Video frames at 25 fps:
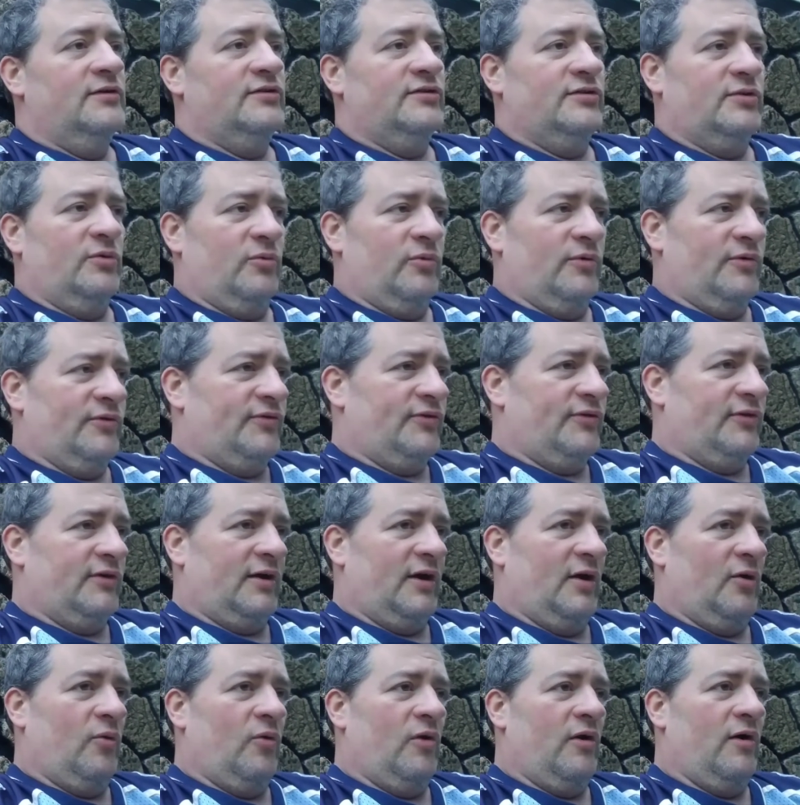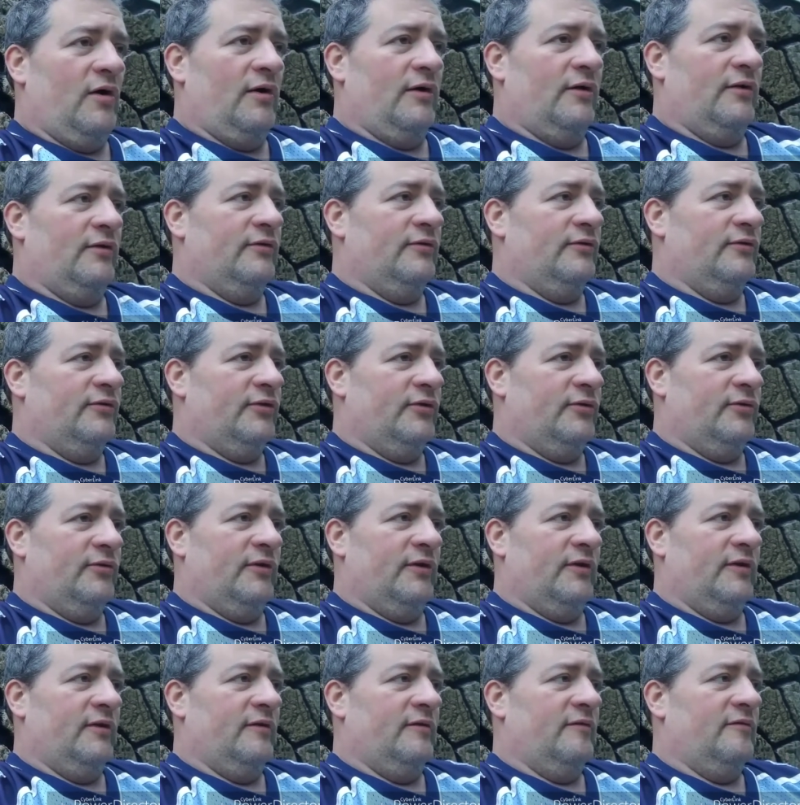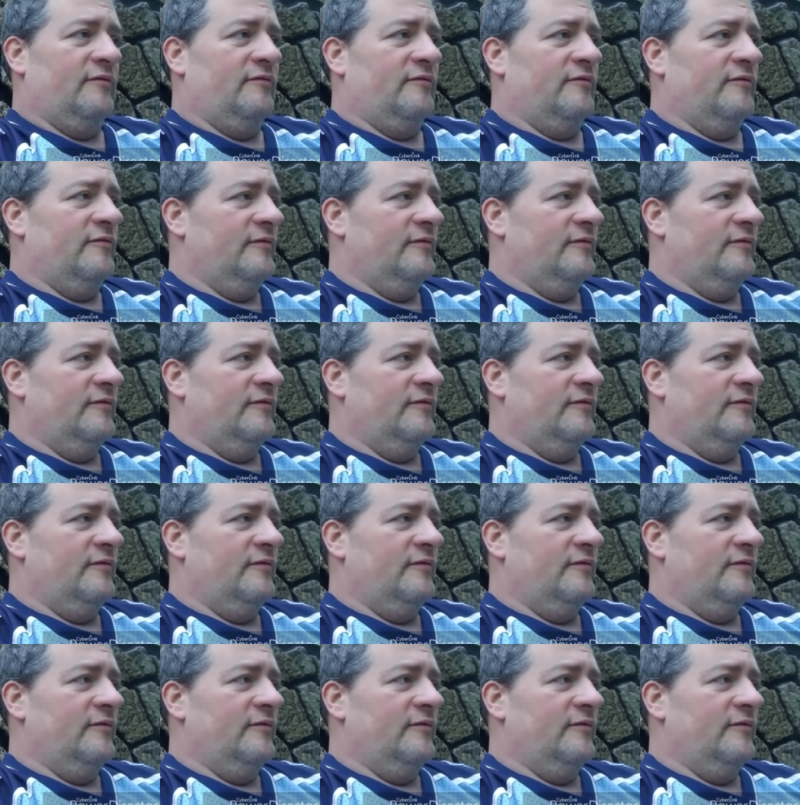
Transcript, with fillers: She wants to go on into the